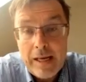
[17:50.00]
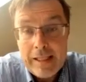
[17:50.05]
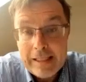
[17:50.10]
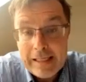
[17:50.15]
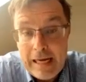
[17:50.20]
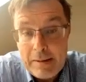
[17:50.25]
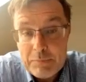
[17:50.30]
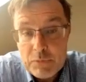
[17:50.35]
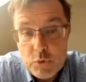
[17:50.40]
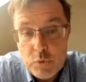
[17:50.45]

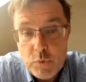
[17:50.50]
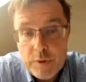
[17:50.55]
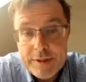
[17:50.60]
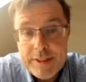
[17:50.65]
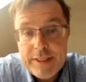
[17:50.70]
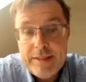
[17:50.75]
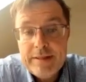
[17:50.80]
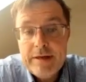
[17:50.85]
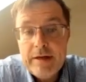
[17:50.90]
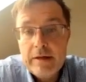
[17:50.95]
It comes
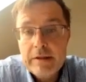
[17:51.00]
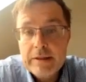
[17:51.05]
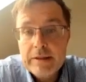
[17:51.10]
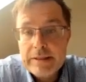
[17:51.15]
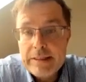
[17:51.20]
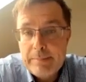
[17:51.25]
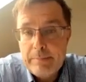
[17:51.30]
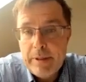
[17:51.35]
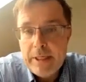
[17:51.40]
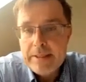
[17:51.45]
with
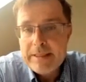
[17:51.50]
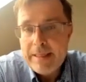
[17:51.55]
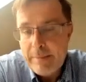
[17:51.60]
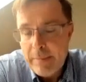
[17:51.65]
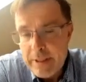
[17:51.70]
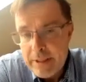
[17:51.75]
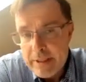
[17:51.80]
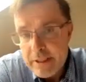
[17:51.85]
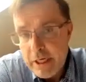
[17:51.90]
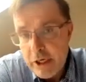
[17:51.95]
detailed
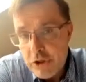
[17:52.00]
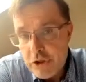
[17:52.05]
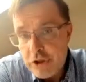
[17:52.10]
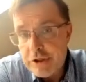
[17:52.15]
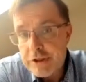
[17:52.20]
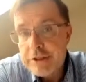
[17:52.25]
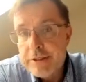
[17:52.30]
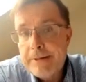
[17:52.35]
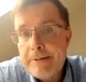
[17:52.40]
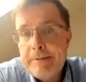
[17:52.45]
step-by-step
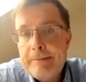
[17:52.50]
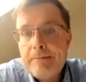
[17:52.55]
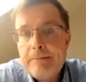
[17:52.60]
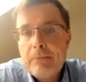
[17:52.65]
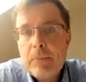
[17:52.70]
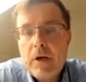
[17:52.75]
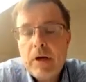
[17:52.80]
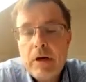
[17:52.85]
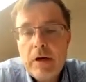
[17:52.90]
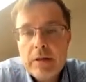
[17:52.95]
instructions.
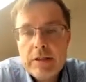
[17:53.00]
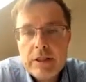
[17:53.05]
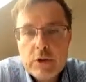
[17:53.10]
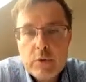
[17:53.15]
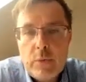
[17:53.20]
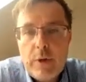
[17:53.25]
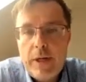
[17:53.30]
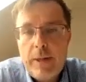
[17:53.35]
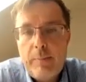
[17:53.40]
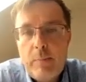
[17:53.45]

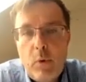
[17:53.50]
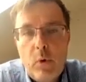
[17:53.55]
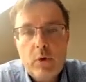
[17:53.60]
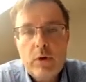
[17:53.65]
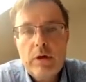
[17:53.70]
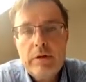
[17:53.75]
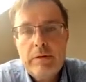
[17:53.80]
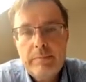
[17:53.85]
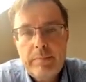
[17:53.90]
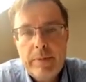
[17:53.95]
That's quite
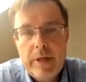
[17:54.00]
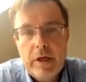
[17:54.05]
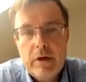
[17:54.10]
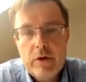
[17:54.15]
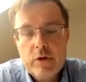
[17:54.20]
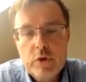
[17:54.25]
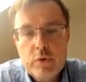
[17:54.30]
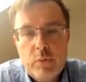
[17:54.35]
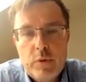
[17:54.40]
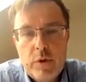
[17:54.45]
important,
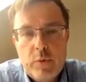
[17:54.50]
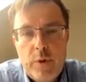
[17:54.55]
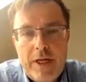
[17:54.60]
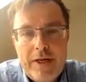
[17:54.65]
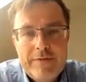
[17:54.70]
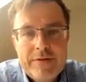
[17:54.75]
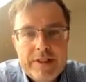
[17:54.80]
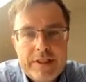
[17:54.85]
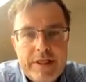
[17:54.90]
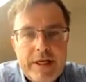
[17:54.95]
because what
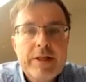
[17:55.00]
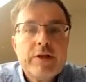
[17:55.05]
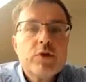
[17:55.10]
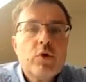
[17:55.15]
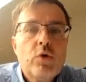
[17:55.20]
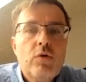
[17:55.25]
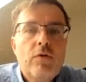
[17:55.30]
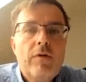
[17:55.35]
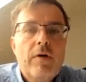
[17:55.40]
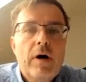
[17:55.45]
we have
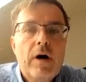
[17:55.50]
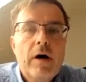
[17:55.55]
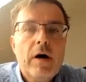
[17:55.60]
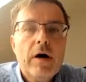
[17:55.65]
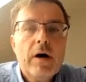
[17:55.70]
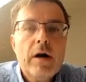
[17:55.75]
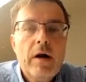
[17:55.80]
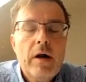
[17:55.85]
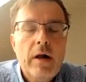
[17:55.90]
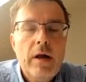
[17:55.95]
seen so
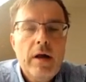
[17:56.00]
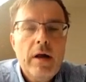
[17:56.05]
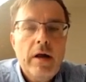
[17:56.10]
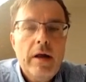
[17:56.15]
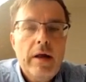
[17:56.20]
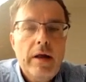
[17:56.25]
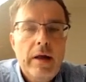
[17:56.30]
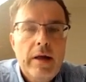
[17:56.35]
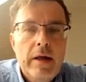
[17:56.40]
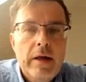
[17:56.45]
far
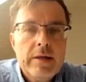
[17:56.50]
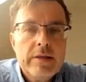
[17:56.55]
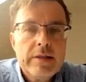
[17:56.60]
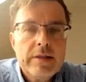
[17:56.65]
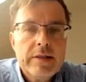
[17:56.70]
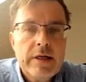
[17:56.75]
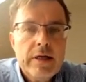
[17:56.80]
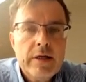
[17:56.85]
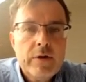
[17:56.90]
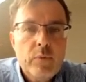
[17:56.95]

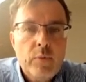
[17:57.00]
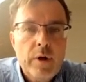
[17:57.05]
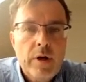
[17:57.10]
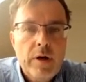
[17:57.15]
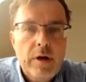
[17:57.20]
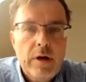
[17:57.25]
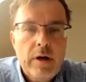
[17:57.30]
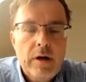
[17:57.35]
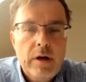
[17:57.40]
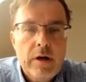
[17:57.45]
is that
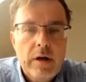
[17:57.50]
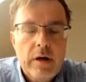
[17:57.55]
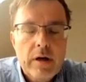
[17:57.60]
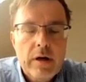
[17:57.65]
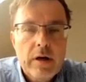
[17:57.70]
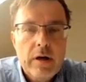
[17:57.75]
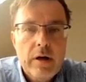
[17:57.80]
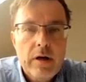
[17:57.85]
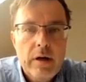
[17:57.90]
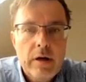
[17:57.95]
we
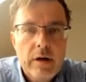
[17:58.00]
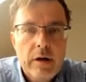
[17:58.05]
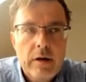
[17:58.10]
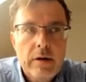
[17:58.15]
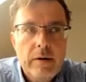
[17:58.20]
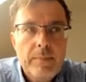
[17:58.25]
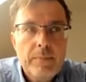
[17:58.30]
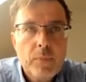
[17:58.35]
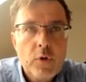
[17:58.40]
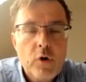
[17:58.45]
are
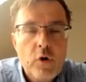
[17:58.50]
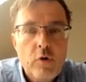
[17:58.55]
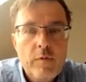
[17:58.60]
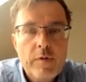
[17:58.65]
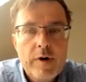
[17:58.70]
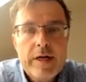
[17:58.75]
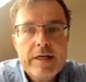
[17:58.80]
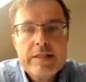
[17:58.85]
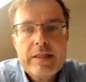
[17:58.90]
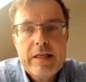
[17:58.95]

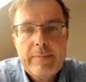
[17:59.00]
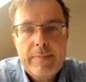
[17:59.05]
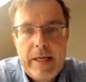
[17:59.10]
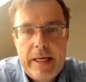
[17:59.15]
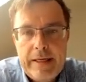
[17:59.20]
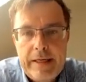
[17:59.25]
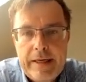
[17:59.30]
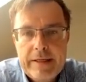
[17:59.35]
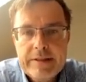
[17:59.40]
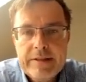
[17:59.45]

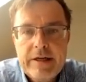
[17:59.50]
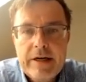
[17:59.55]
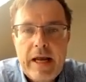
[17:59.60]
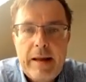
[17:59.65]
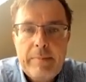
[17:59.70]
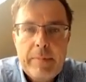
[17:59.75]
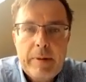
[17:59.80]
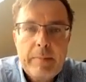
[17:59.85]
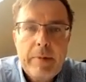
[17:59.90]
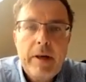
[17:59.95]
overestimating the
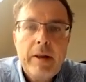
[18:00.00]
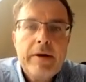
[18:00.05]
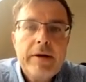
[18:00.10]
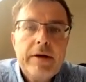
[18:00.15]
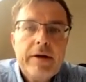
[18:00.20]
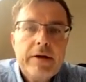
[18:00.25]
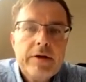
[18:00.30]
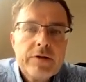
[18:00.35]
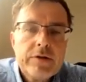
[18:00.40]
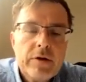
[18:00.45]

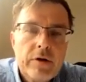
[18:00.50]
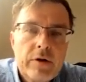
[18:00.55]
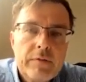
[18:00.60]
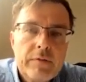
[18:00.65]
capabilities